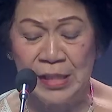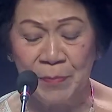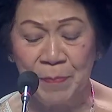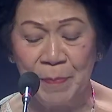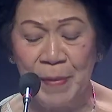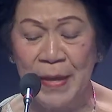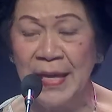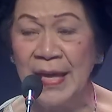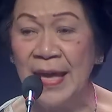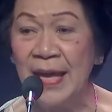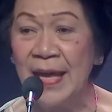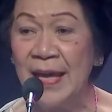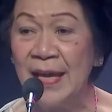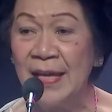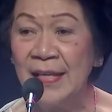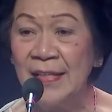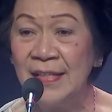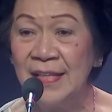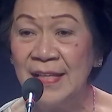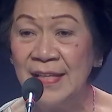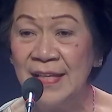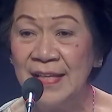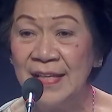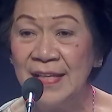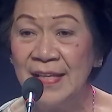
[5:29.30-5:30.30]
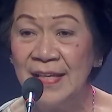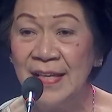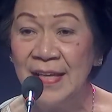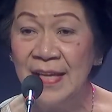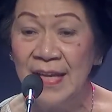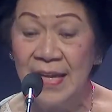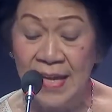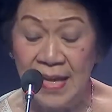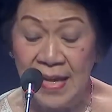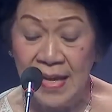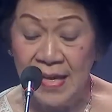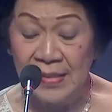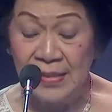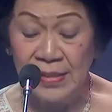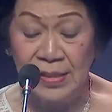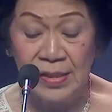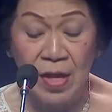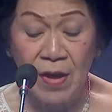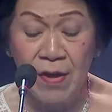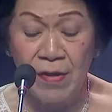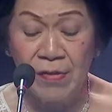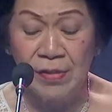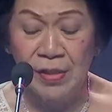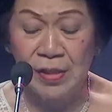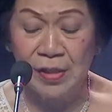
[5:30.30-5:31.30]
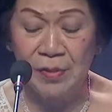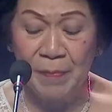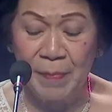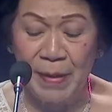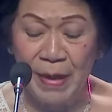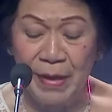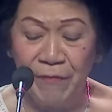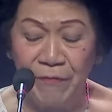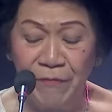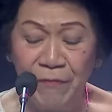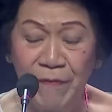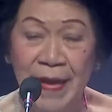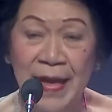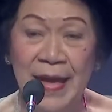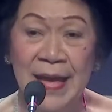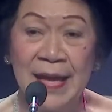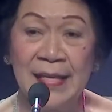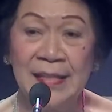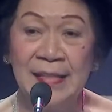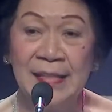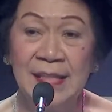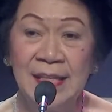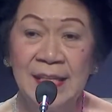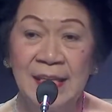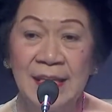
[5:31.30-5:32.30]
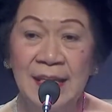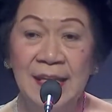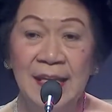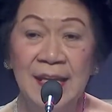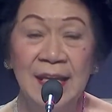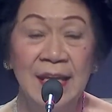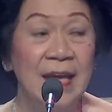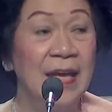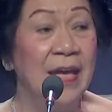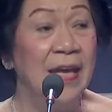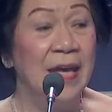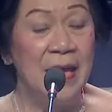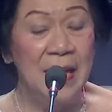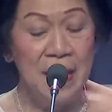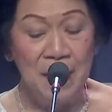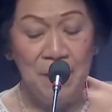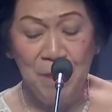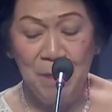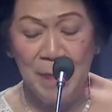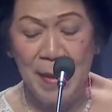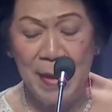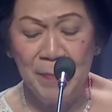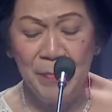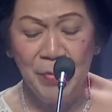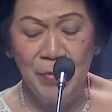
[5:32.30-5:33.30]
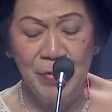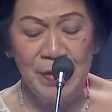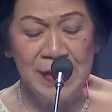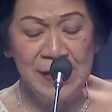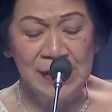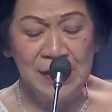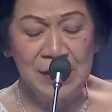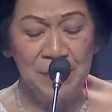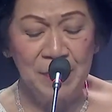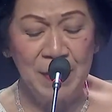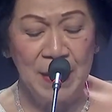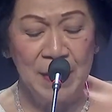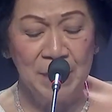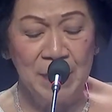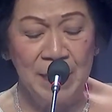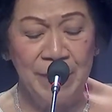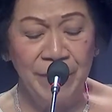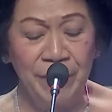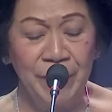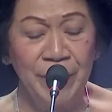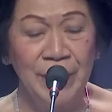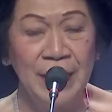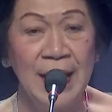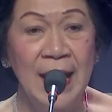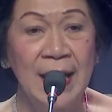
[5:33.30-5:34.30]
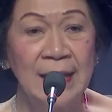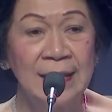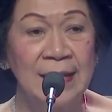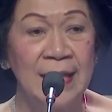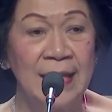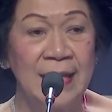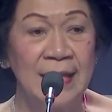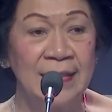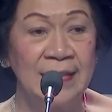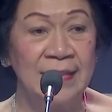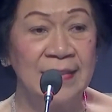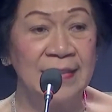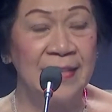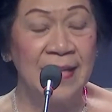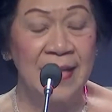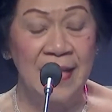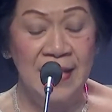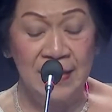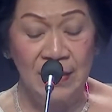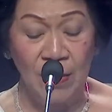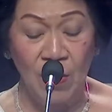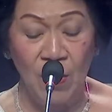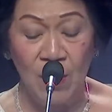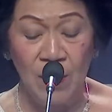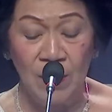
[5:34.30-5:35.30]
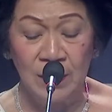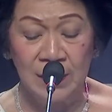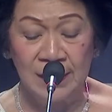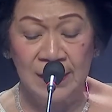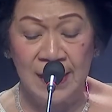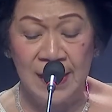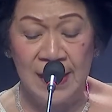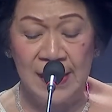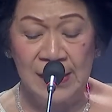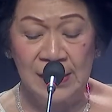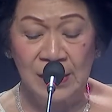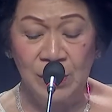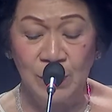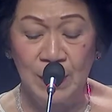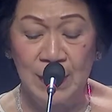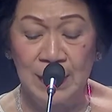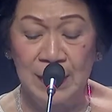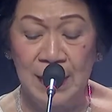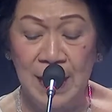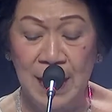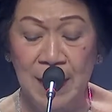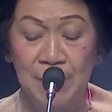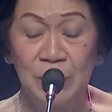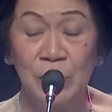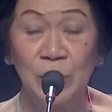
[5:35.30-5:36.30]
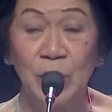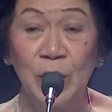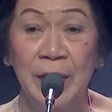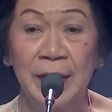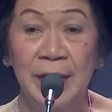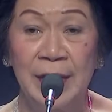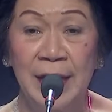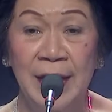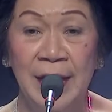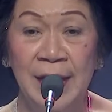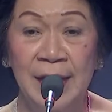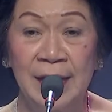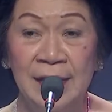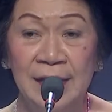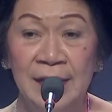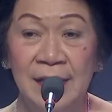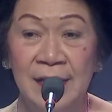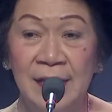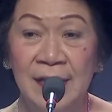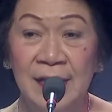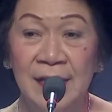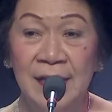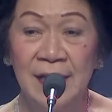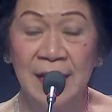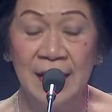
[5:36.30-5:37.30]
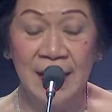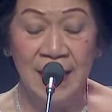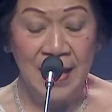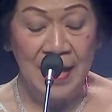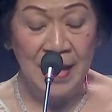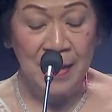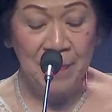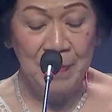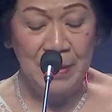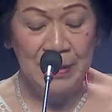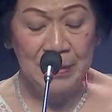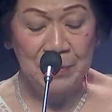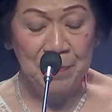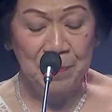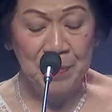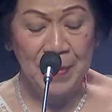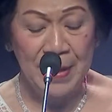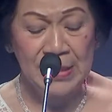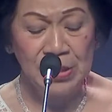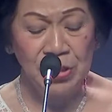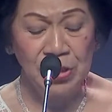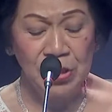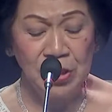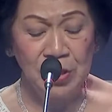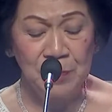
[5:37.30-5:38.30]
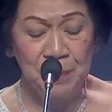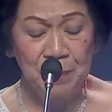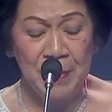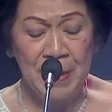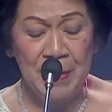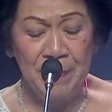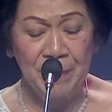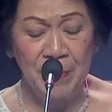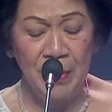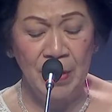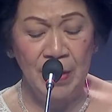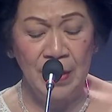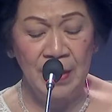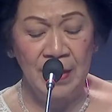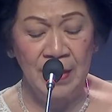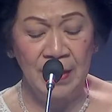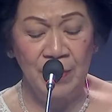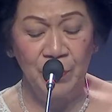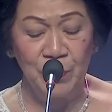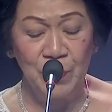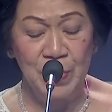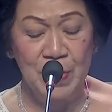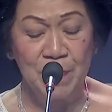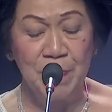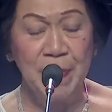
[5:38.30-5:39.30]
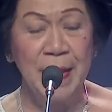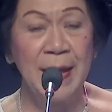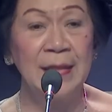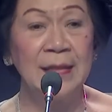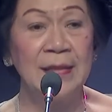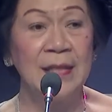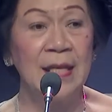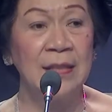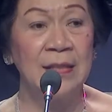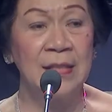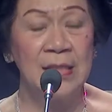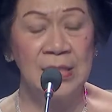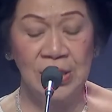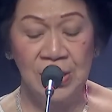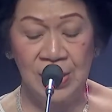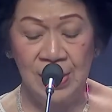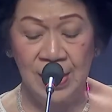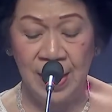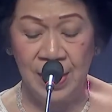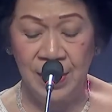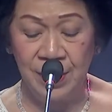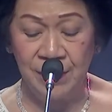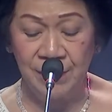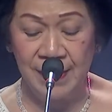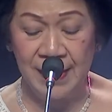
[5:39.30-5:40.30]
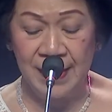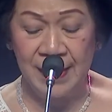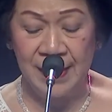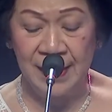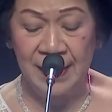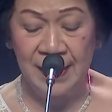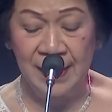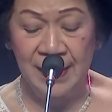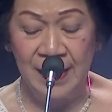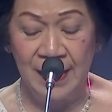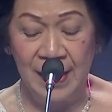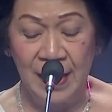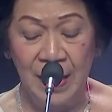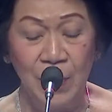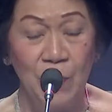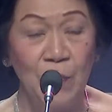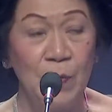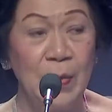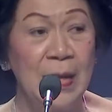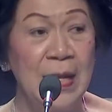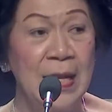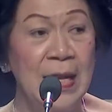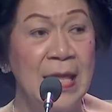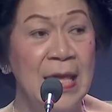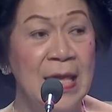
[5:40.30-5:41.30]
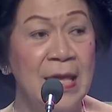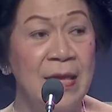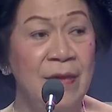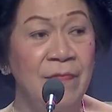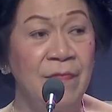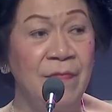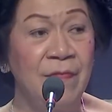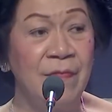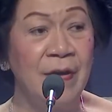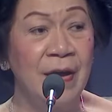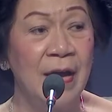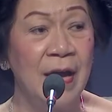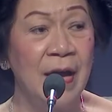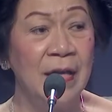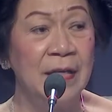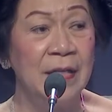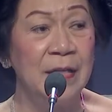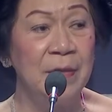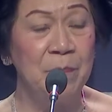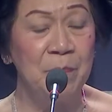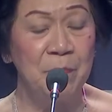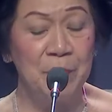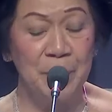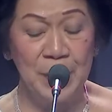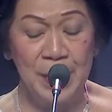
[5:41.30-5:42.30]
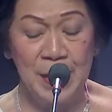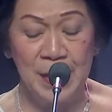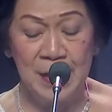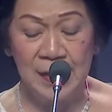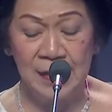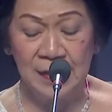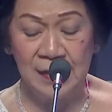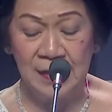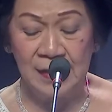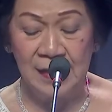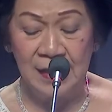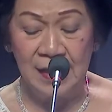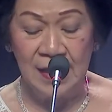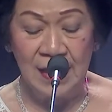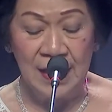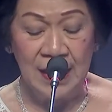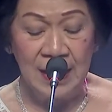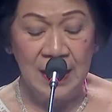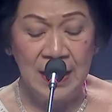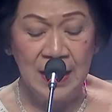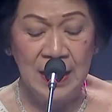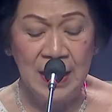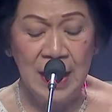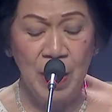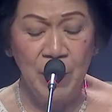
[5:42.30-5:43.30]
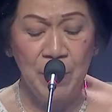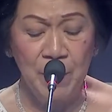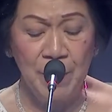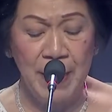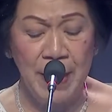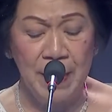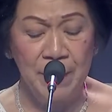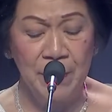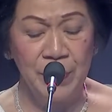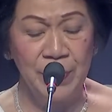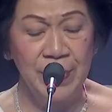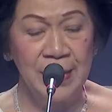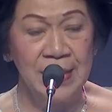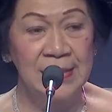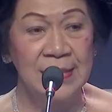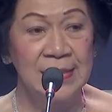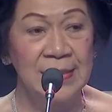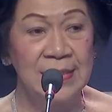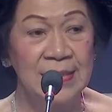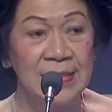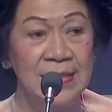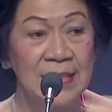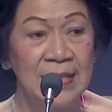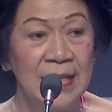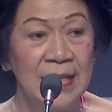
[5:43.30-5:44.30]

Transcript: may end, songs may fade, memories may be forgotten, and all things will come to an end. But precious people we met at this gathering will leave an imprint in our memories.